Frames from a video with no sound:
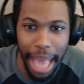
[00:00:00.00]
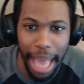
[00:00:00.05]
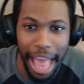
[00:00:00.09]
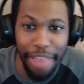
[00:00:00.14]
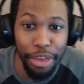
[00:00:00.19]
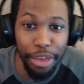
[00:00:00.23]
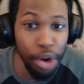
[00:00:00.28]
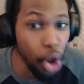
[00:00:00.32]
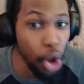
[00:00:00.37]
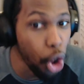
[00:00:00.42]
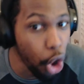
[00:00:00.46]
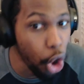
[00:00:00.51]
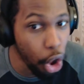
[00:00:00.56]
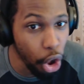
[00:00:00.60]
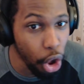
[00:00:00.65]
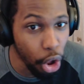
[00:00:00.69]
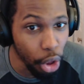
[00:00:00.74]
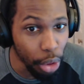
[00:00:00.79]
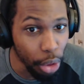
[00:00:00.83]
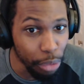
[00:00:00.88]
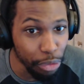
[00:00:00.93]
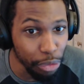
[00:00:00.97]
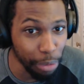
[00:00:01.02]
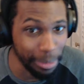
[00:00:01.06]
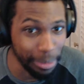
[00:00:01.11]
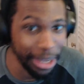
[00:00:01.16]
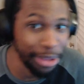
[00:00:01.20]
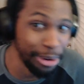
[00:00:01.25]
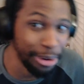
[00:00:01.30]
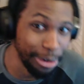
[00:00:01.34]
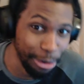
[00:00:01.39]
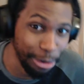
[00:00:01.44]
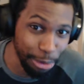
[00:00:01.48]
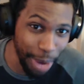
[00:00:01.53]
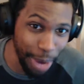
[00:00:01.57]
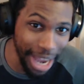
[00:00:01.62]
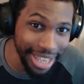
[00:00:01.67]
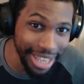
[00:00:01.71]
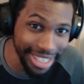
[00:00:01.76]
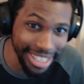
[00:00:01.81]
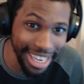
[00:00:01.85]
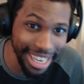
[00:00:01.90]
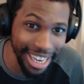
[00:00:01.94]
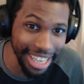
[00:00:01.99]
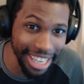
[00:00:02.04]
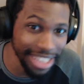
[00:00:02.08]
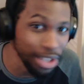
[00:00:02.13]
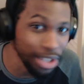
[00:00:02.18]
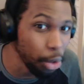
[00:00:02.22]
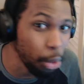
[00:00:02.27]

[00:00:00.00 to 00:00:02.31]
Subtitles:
and they're all from either ranked tickets